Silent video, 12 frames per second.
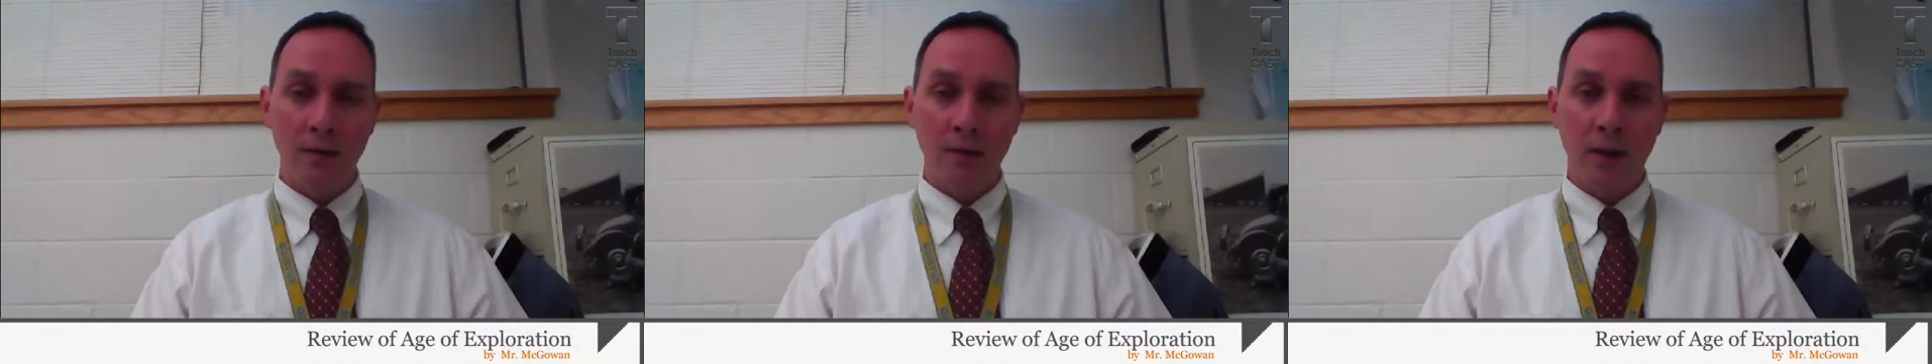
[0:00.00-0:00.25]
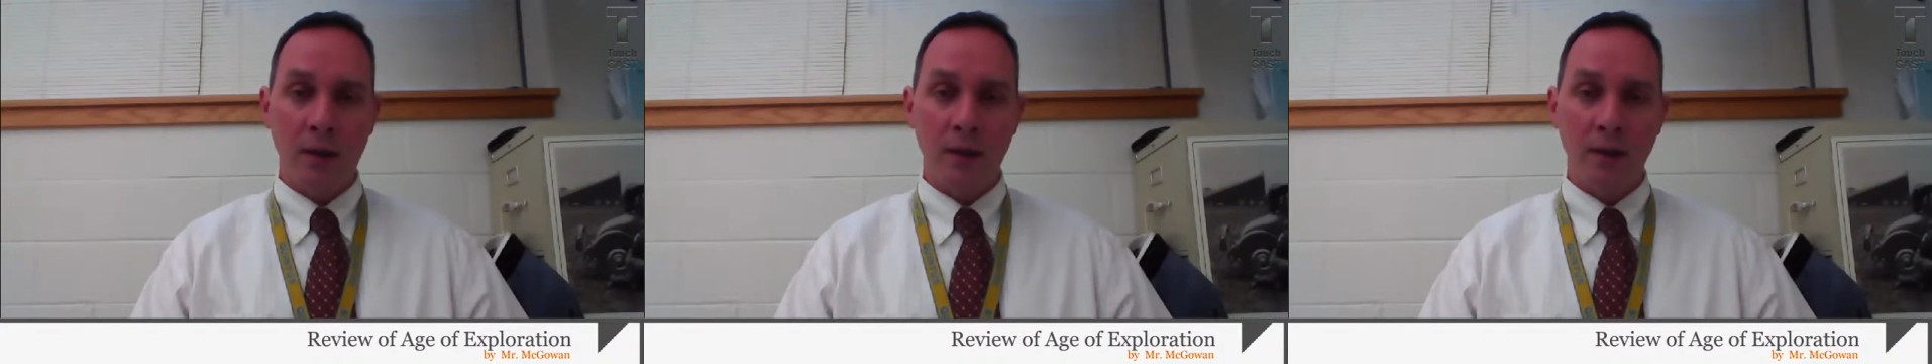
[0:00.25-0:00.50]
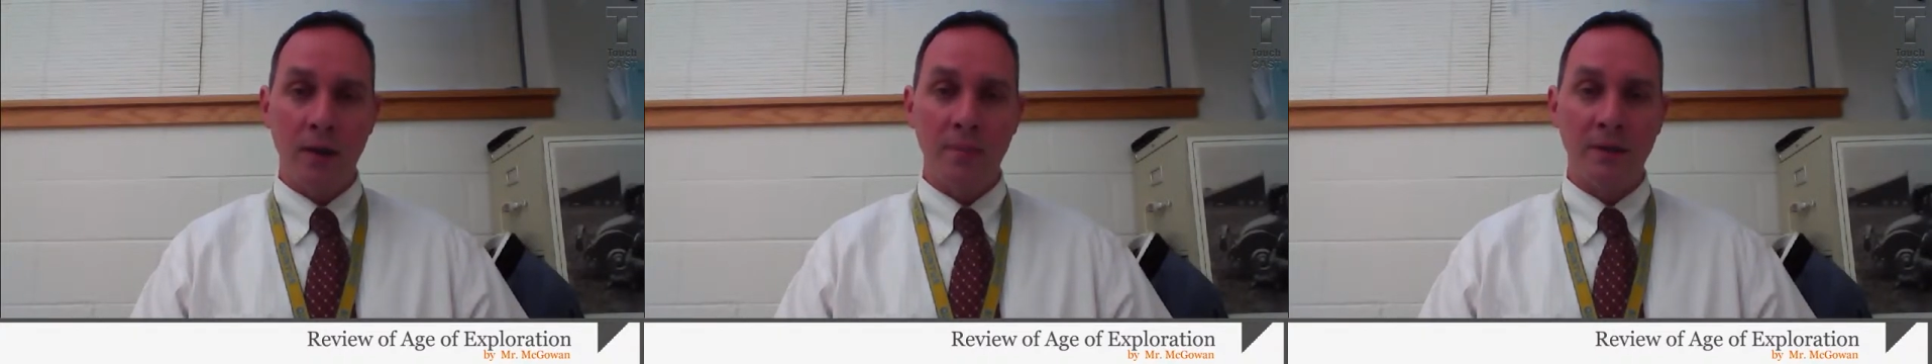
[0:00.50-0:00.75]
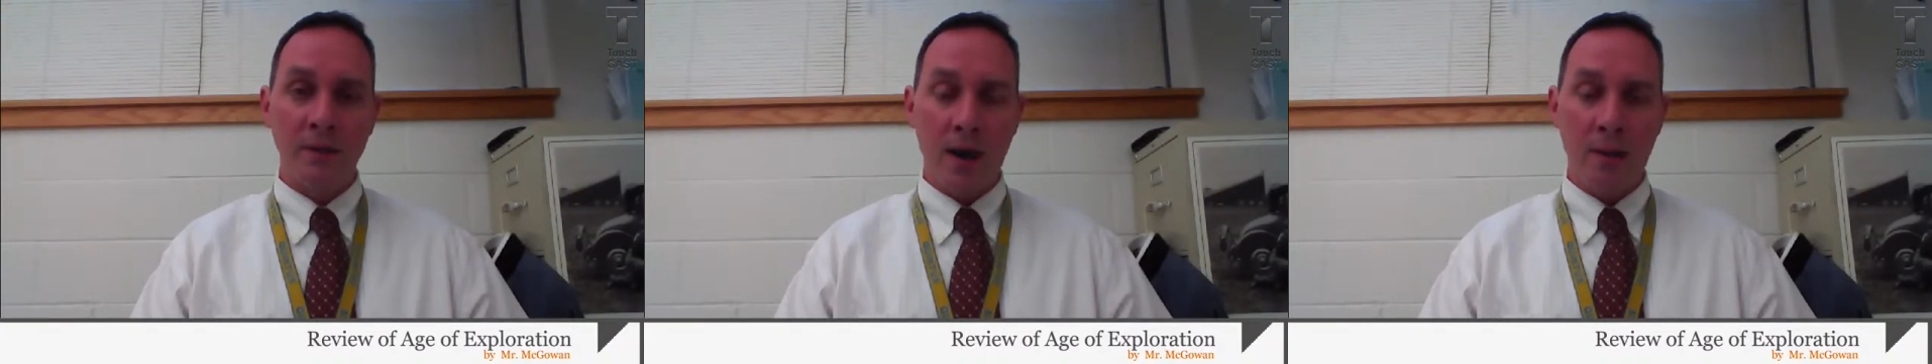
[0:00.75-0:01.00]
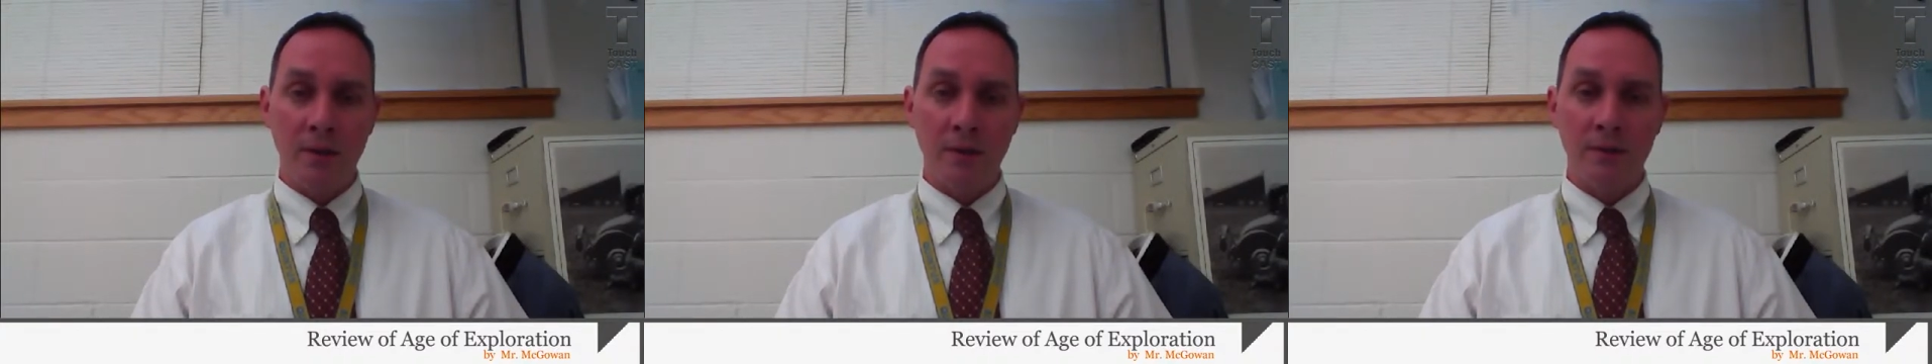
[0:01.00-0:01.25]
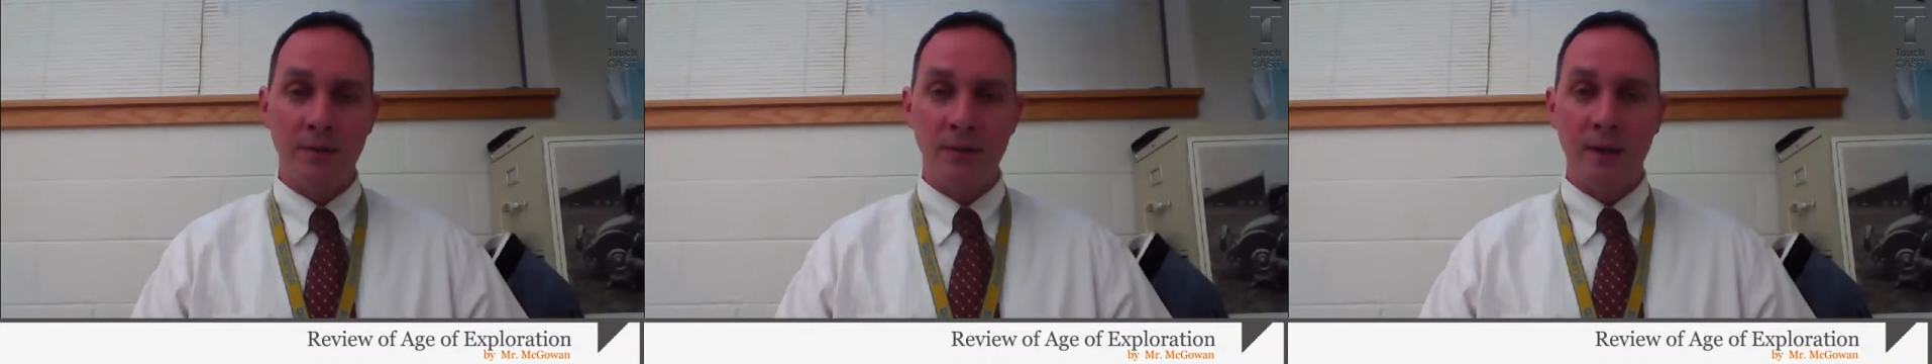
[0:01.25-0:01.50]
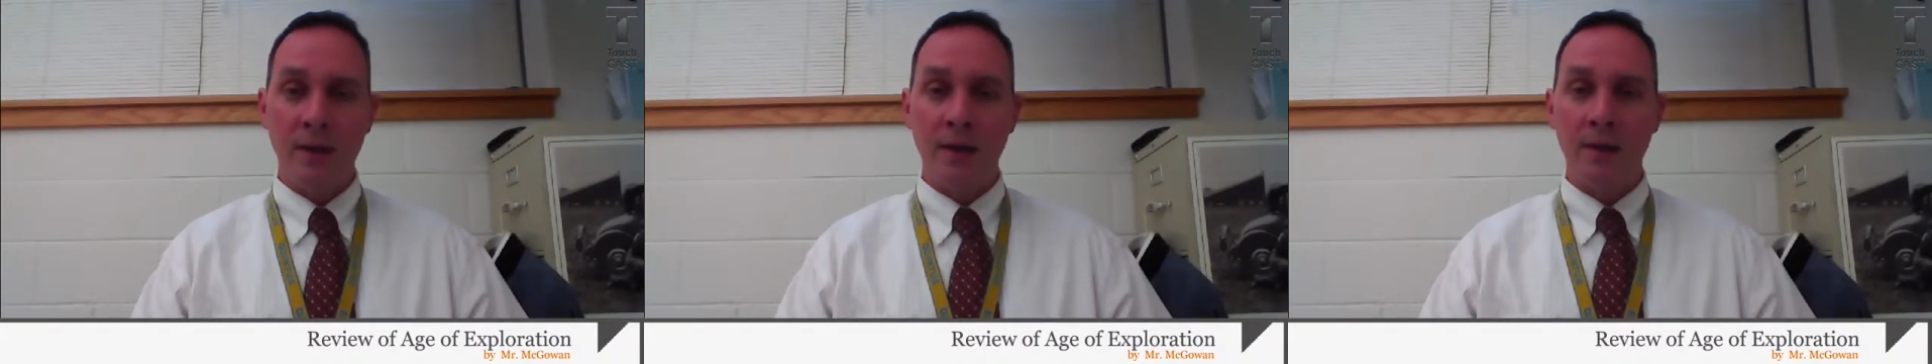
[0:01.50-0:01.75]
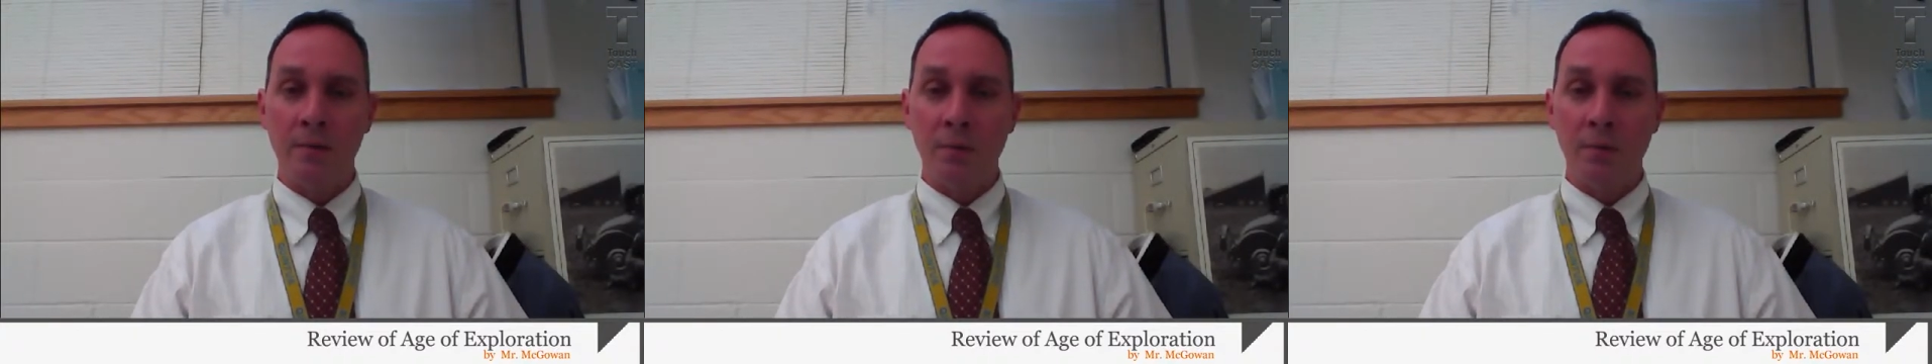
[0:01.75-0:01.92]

uh, claiming dominance in